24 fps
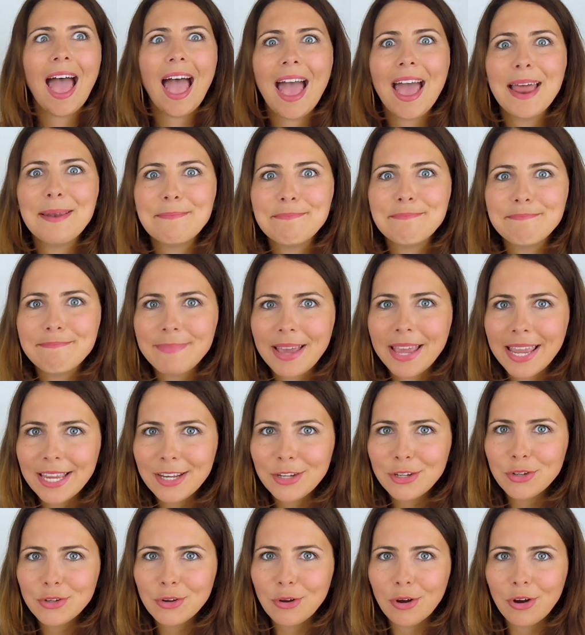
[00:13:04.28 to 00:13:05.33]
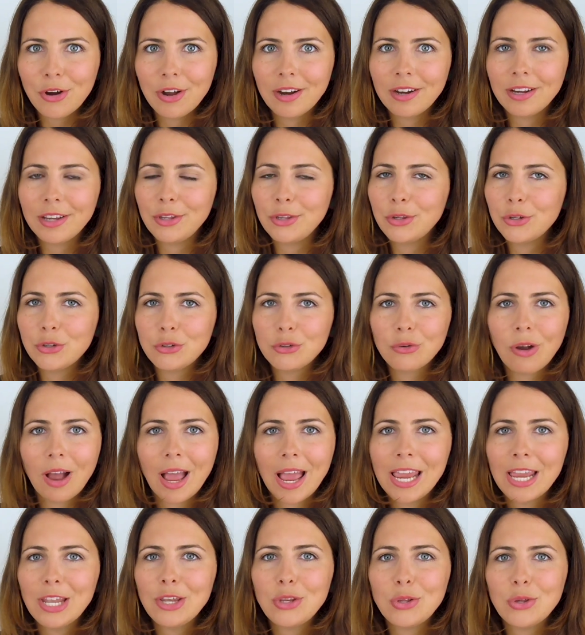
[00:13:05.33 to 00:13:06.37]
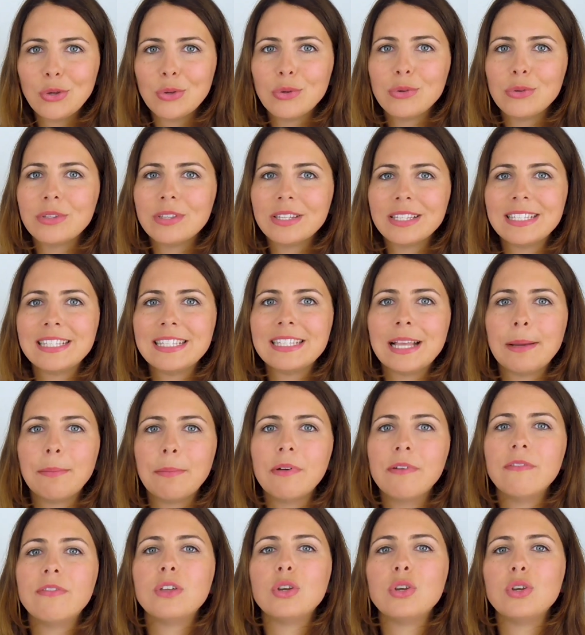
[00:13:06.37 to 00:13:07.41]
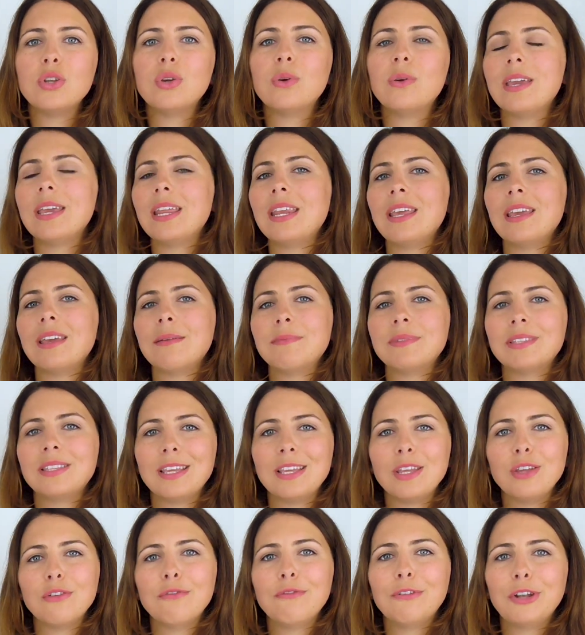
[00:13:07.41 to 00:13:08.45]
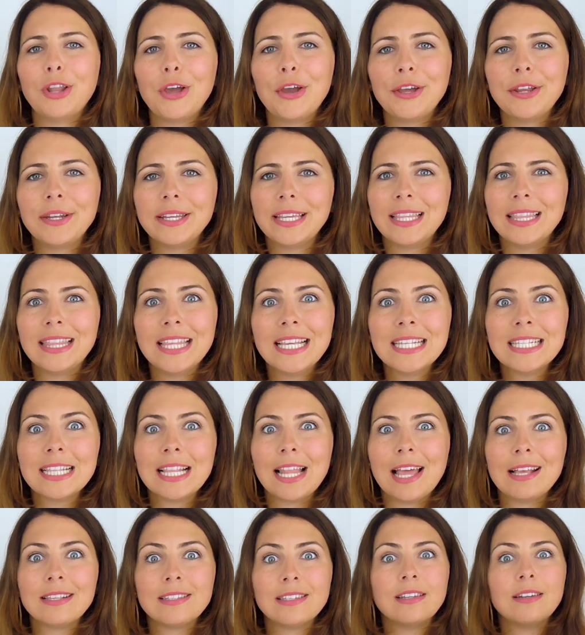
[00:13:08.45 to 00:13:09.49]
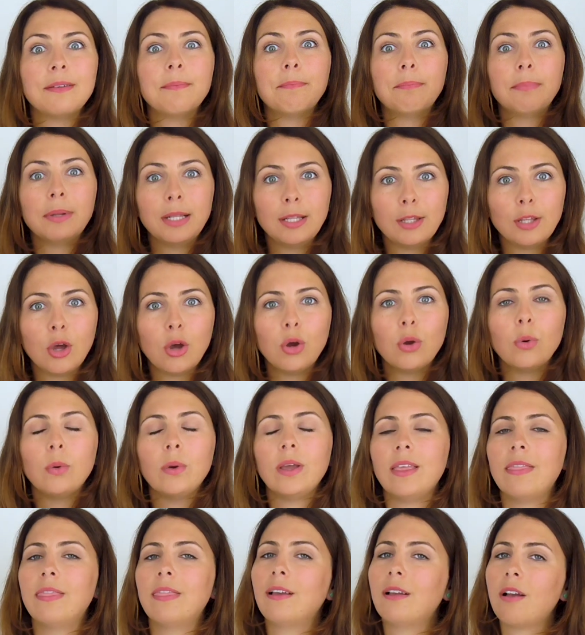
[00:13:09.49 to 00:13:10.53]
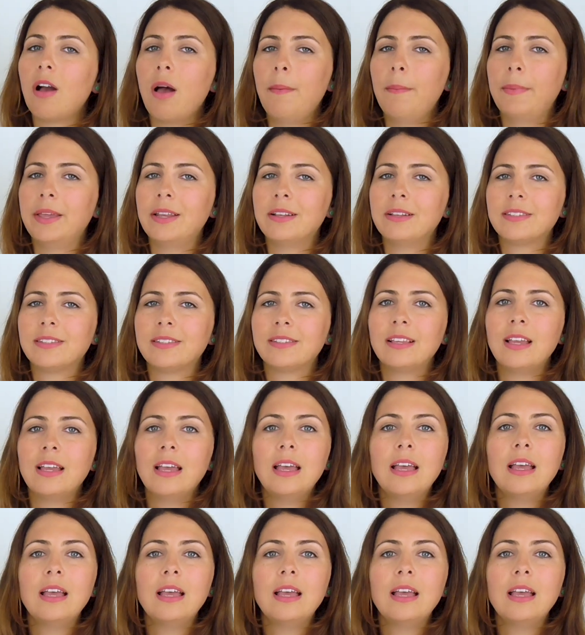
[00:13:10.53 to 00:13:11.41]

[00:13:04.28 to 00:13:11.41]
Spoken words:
And make sure you try and use some of the new idioms that you've learnt in this lesson below in the comments.